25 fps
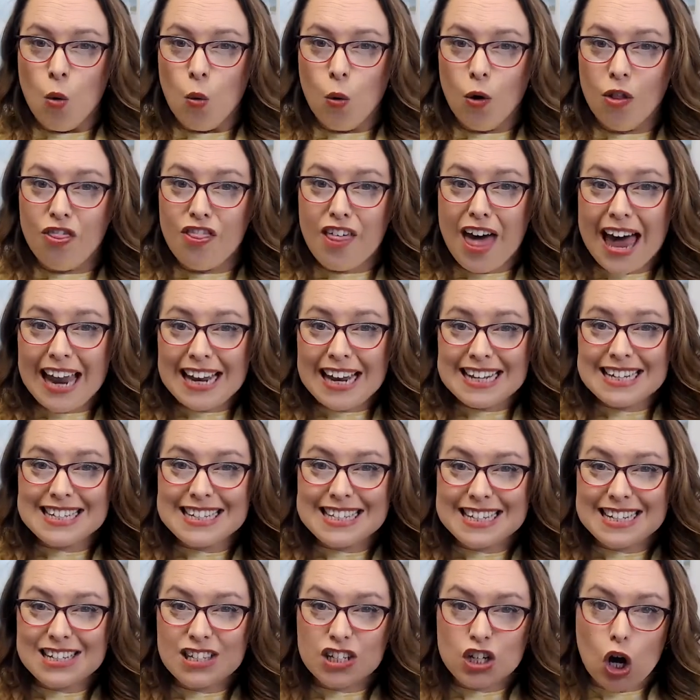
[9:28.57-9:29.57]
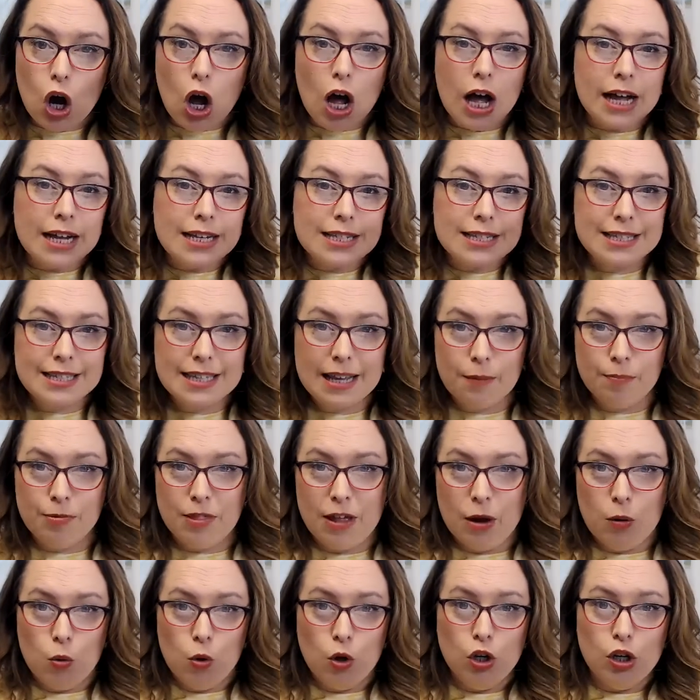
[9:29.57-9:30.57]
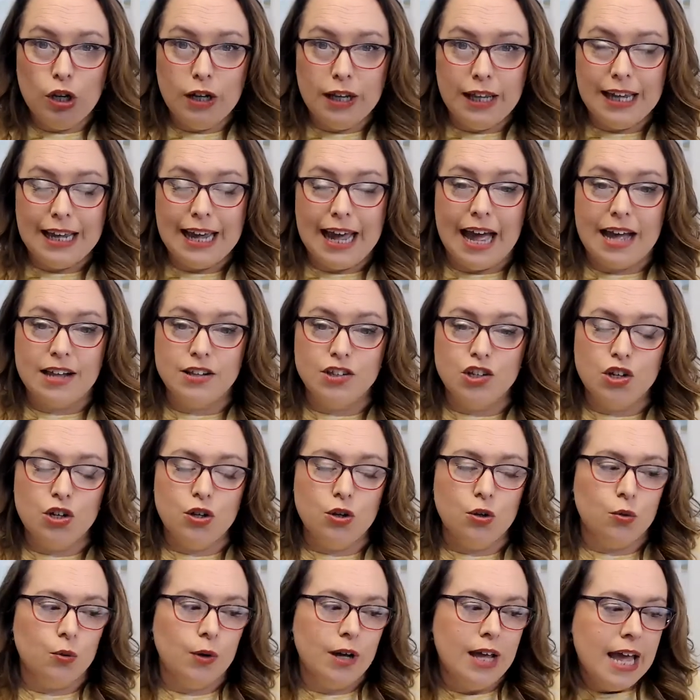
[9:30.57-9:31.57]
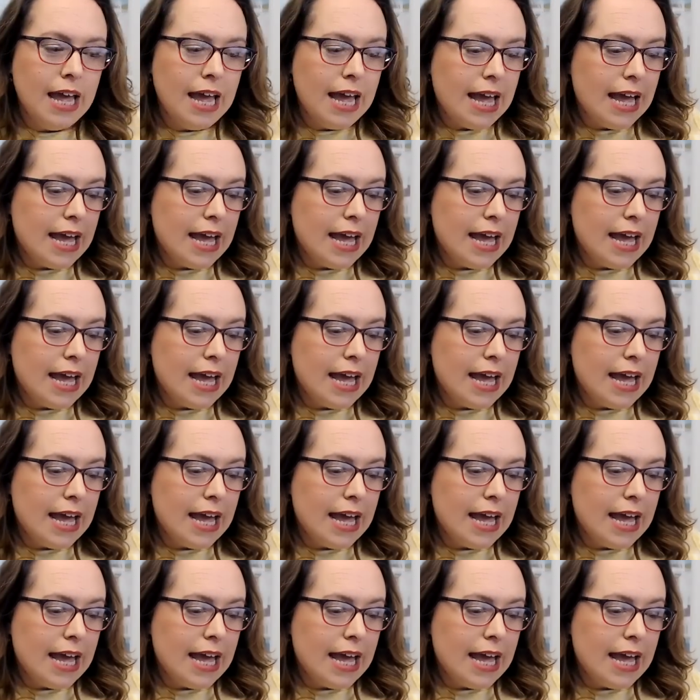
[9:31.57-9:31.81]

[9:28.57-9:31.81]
Well, that is this concept that we're looking at too,